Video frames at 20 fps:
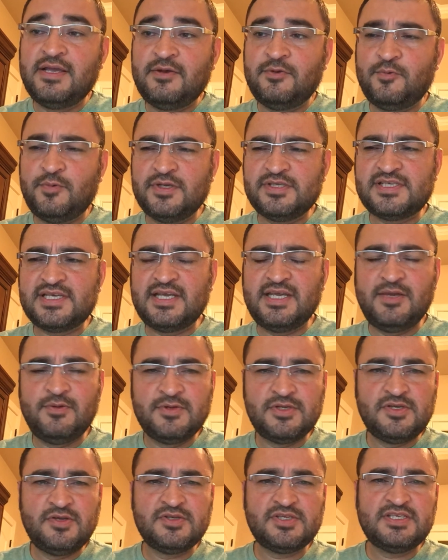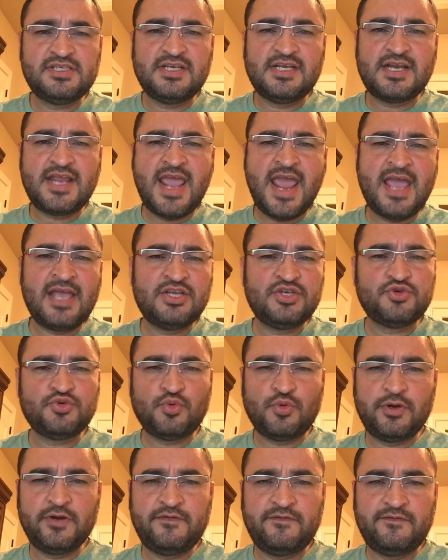was that he was using an
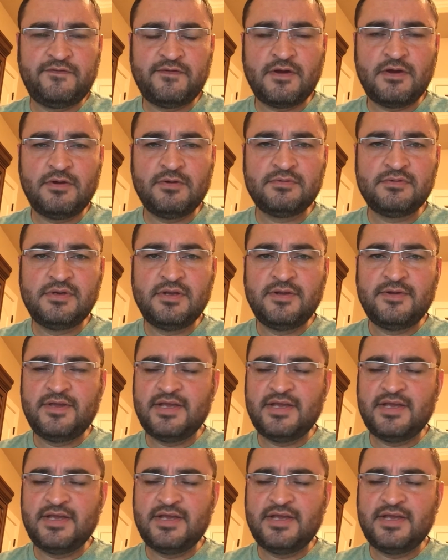Android phone,